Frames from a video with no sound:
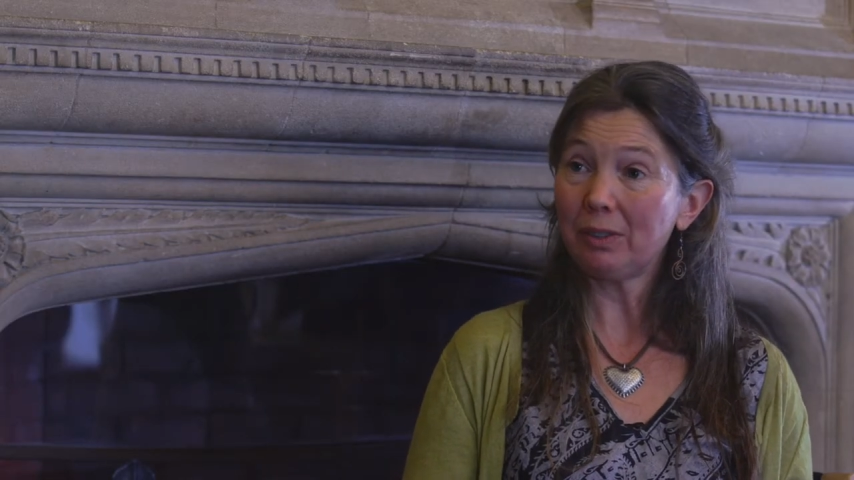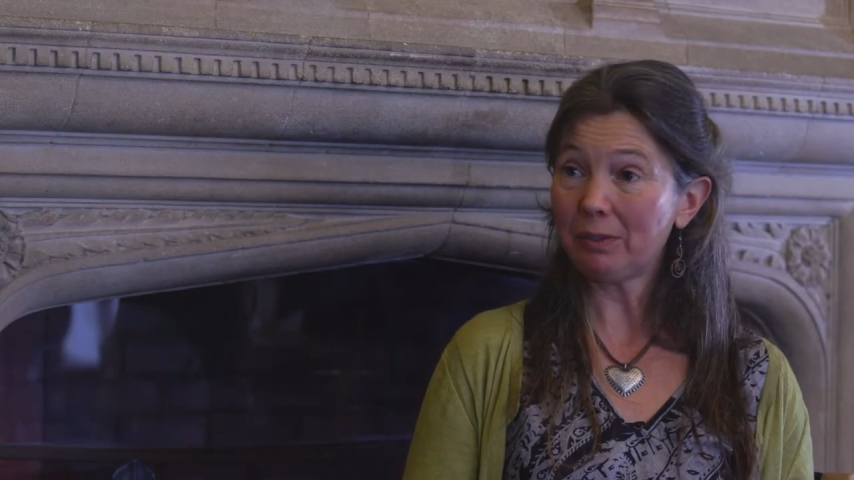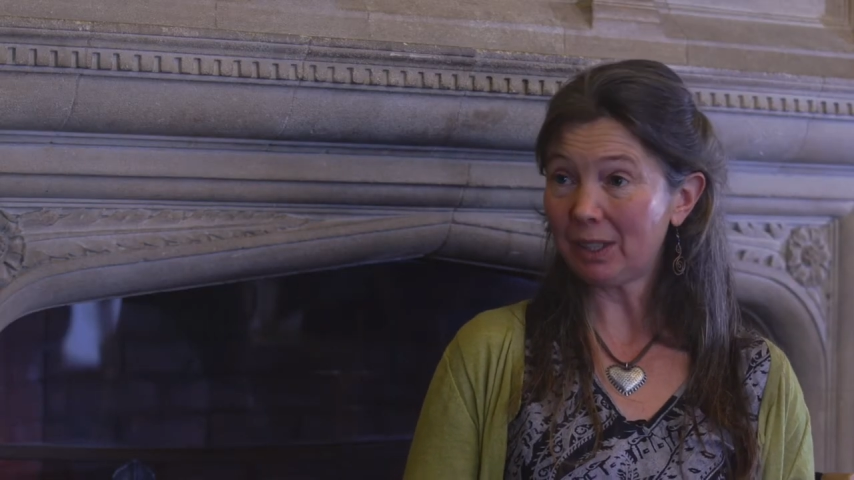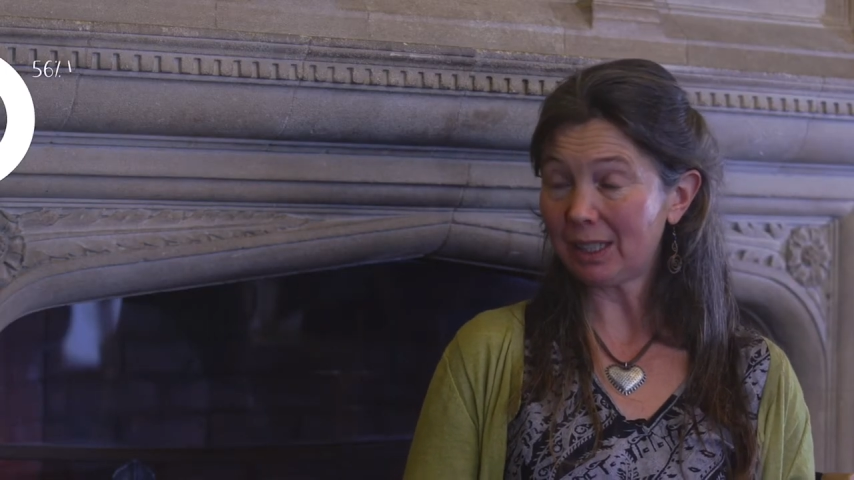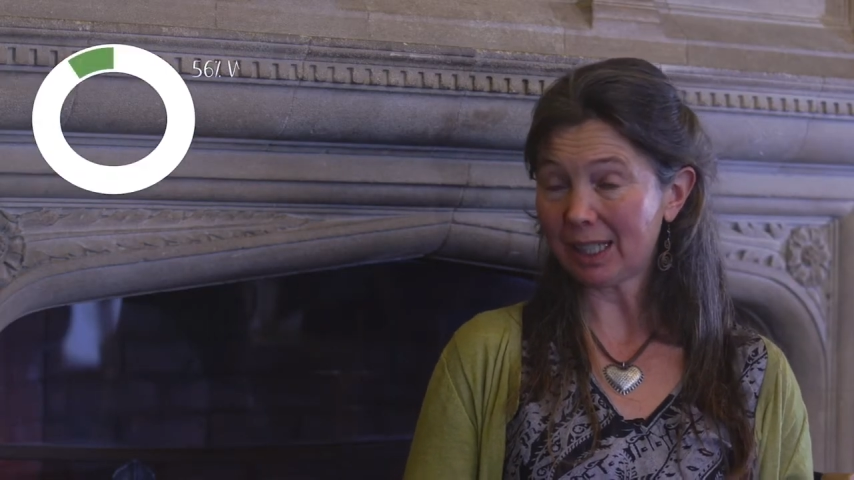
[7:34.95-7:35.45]

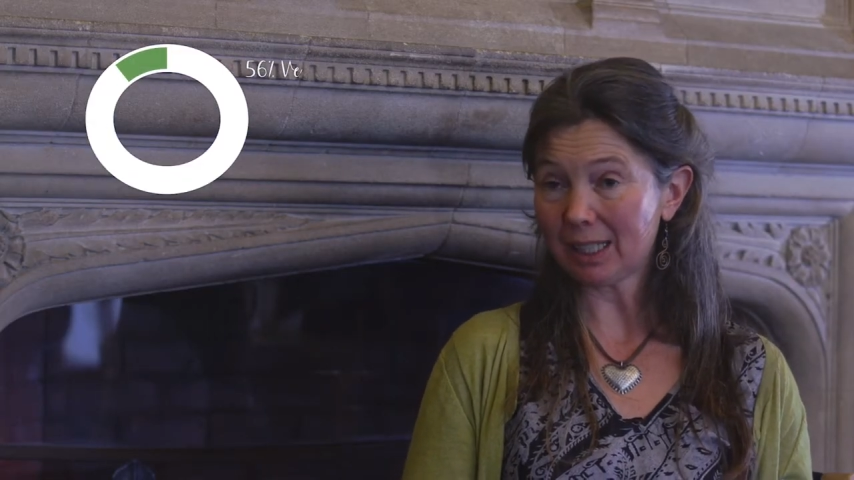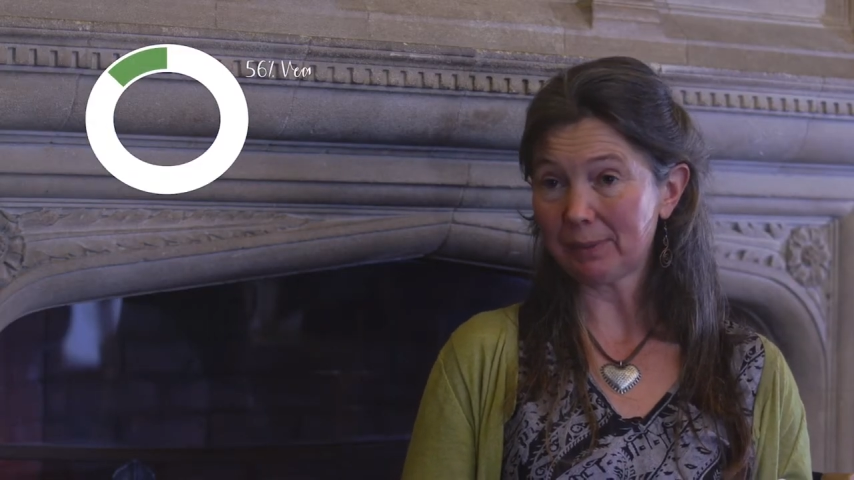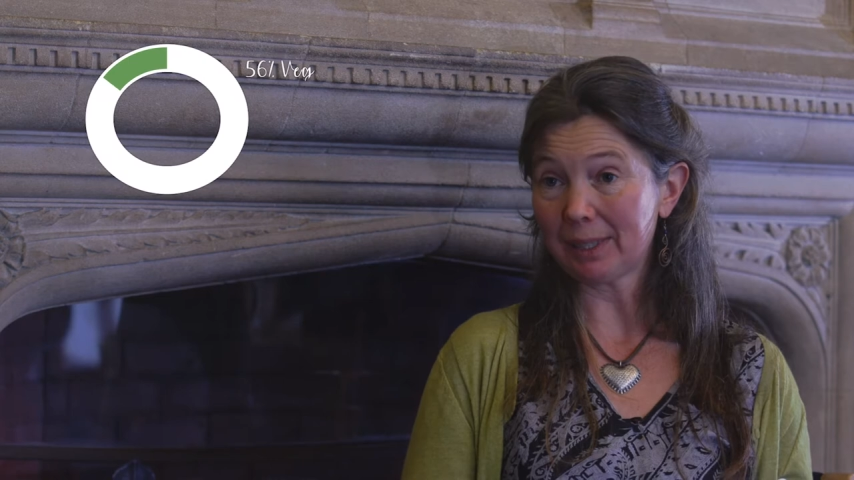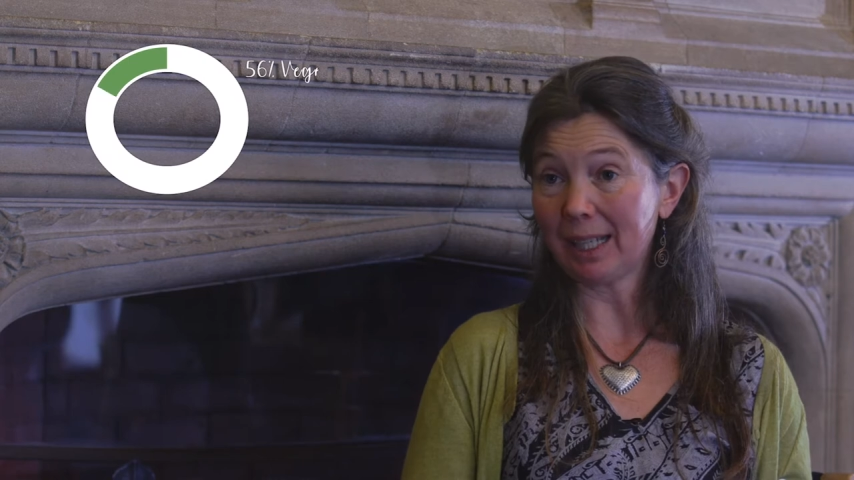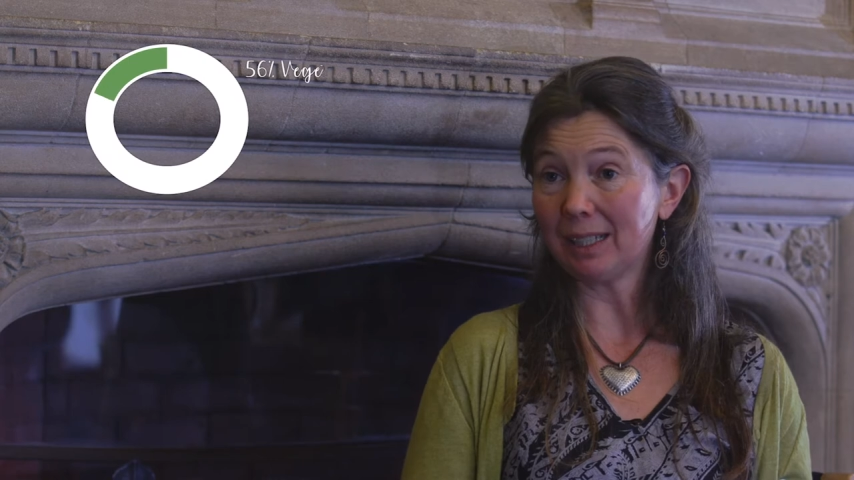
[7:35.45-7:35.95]

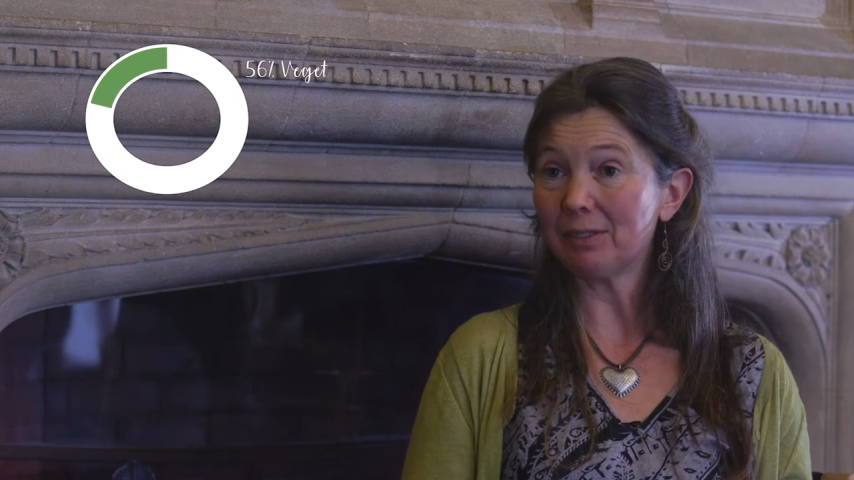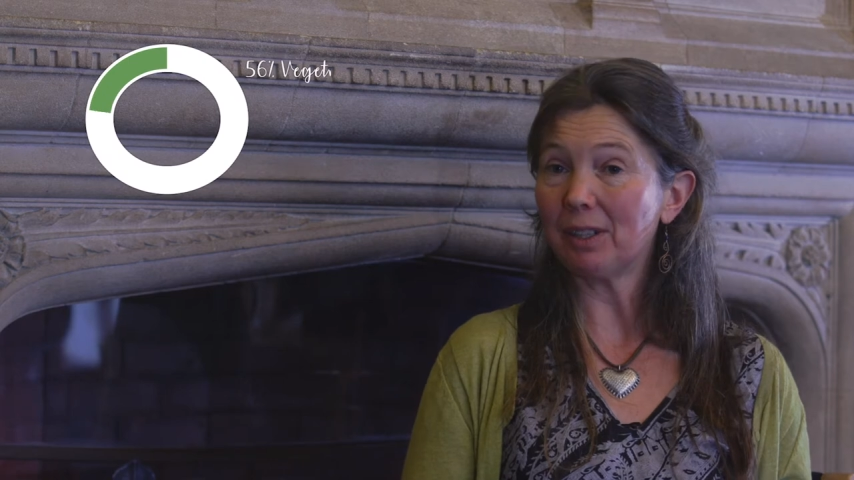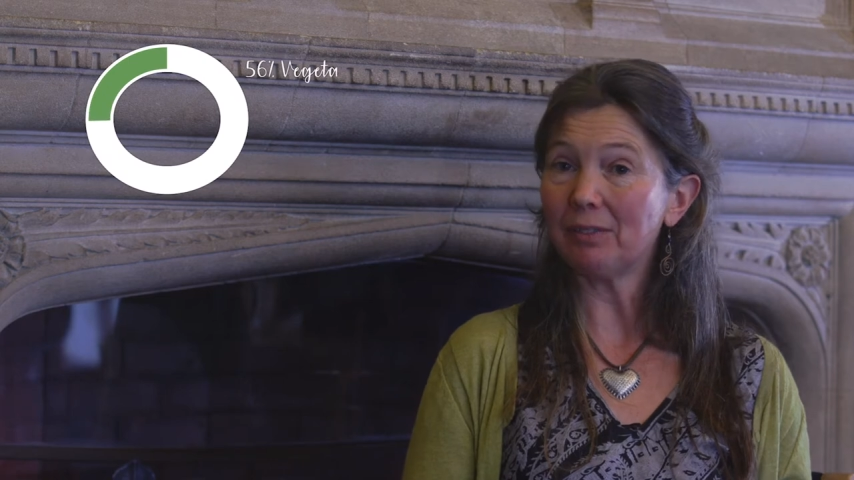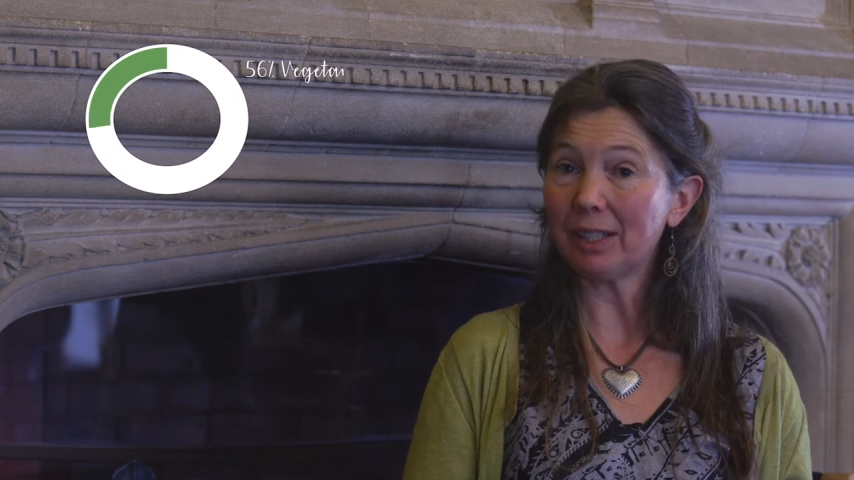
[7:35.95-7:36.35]
56% of our